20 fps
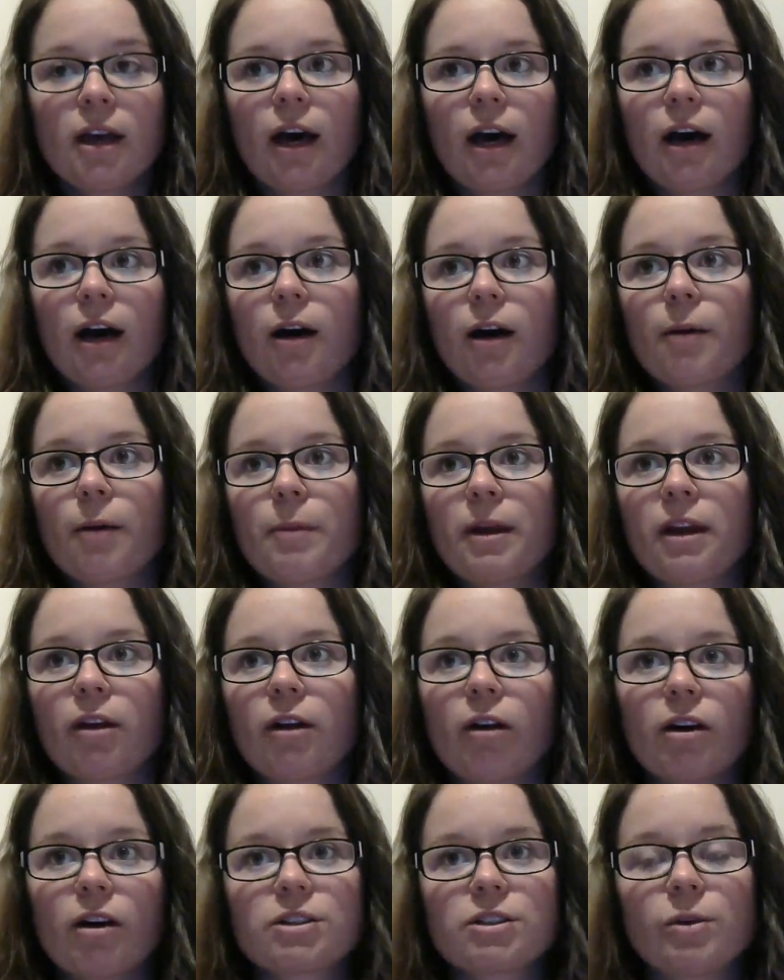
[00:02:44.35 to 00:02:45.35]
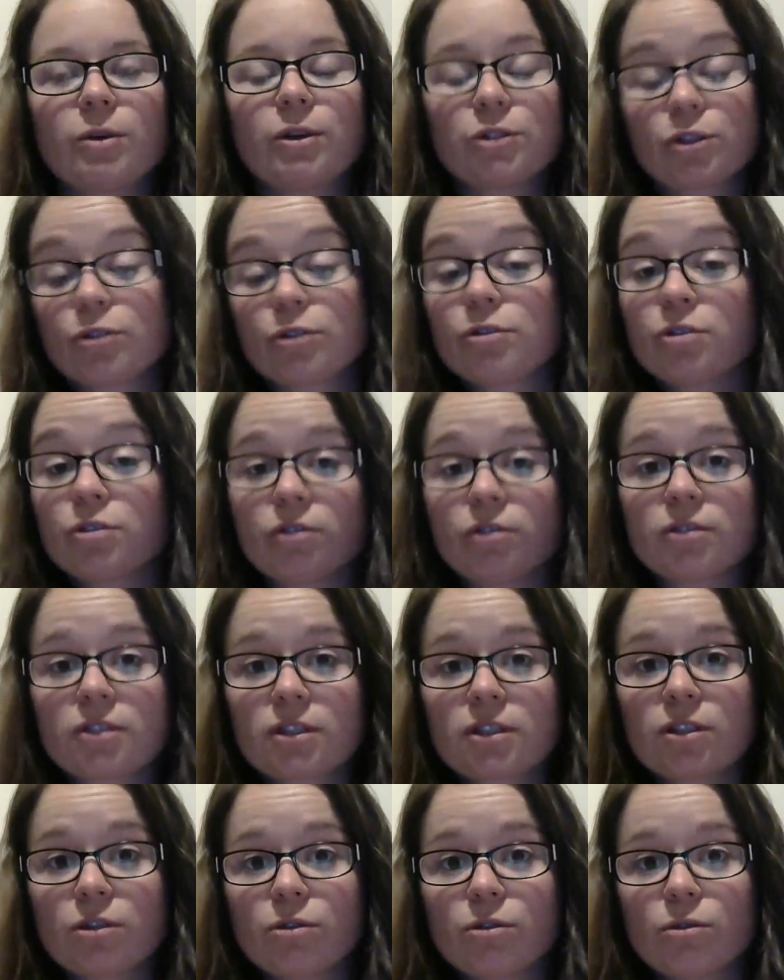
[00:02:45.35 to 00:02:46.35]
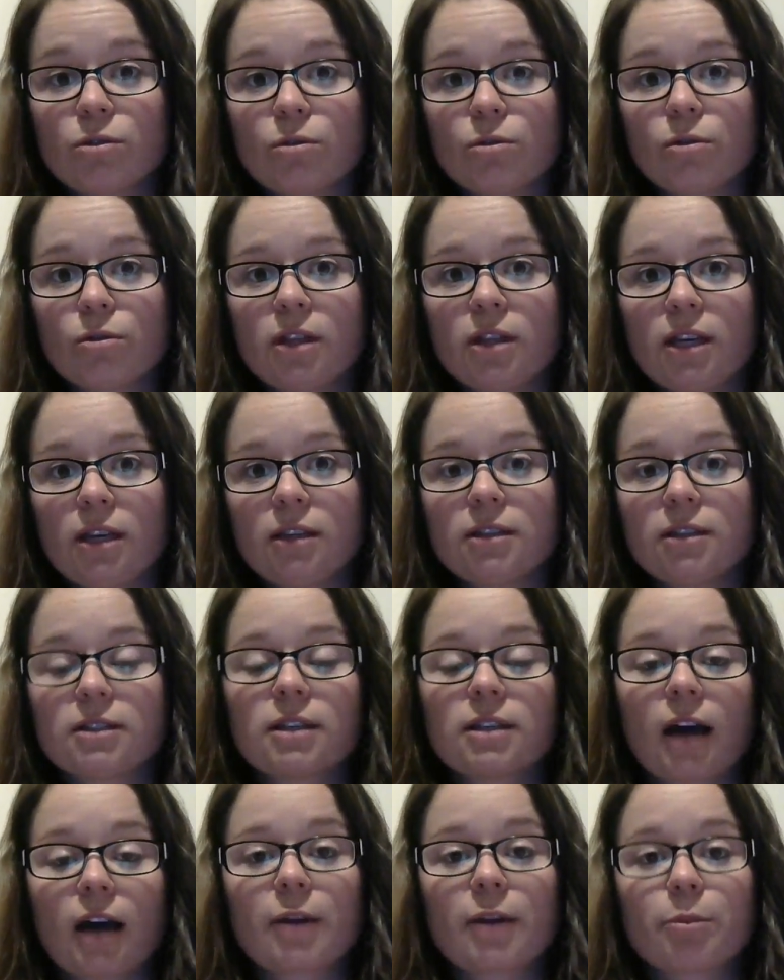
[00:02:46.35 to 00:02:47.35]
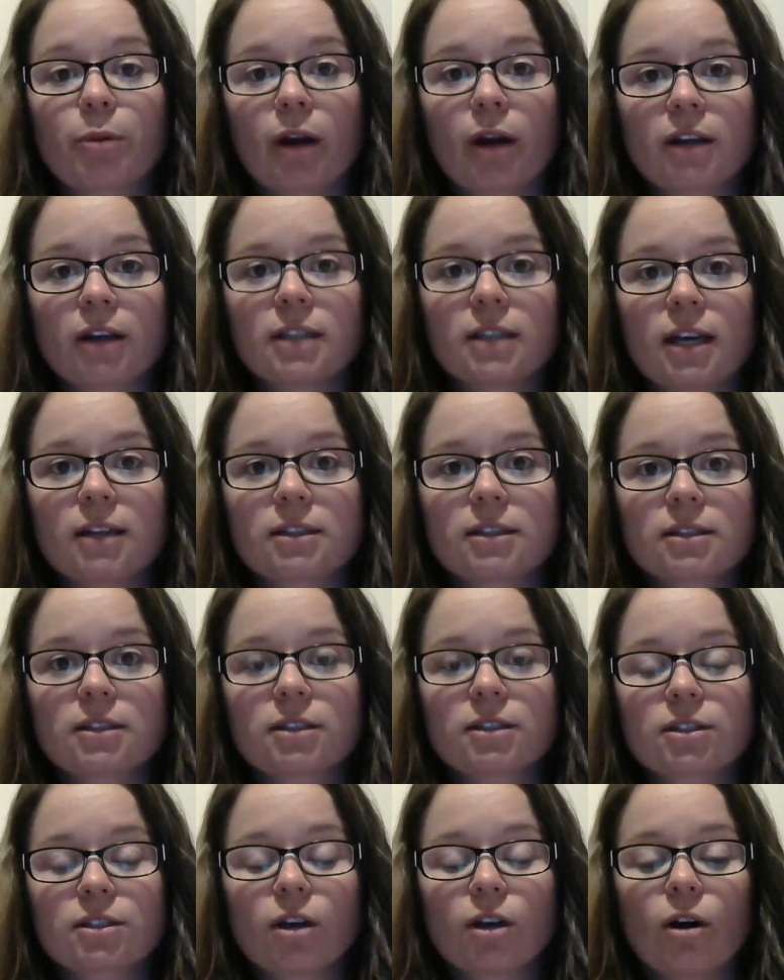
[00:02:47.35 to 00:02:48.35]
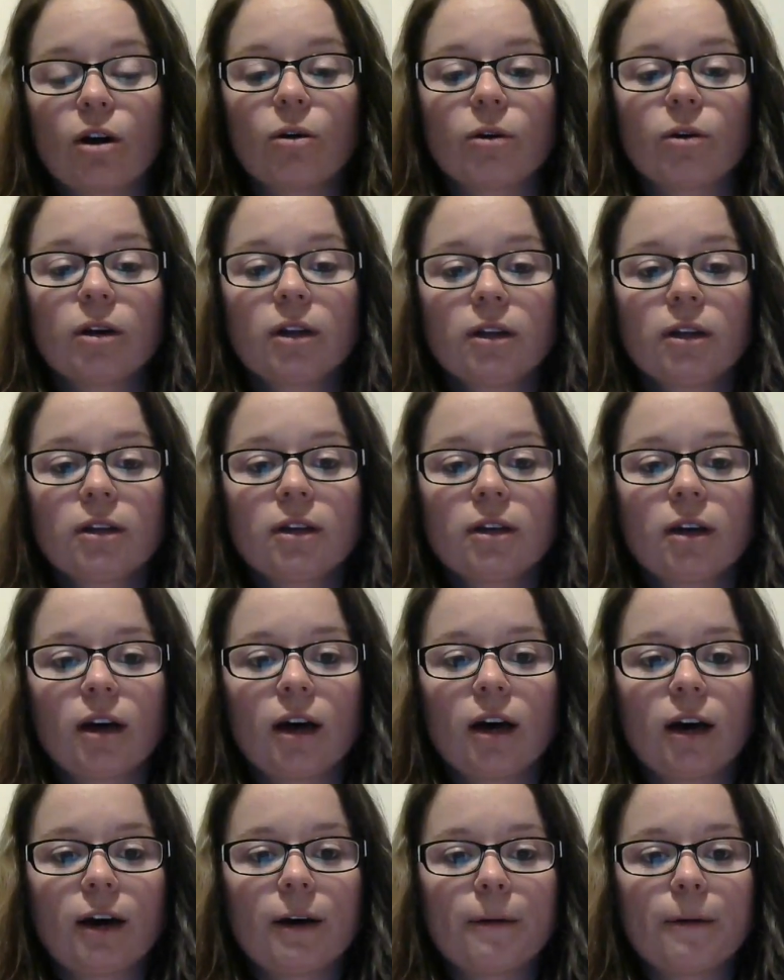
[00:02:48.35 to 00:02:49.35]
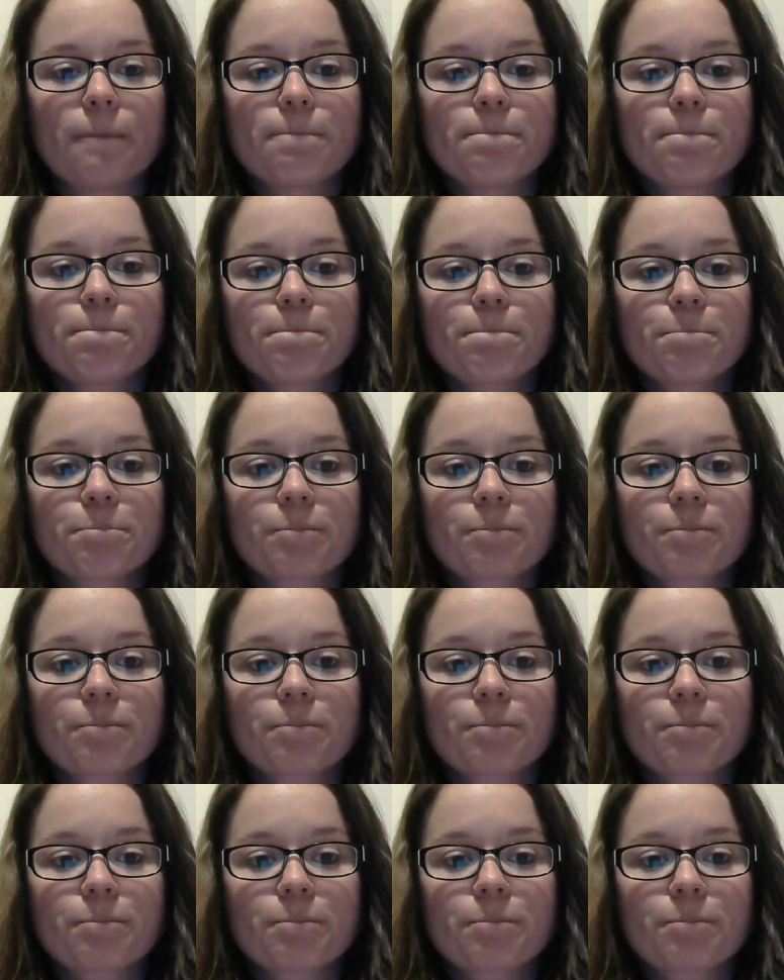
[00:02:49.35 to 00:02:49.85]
Um, and it also introduced students to the design process. So um,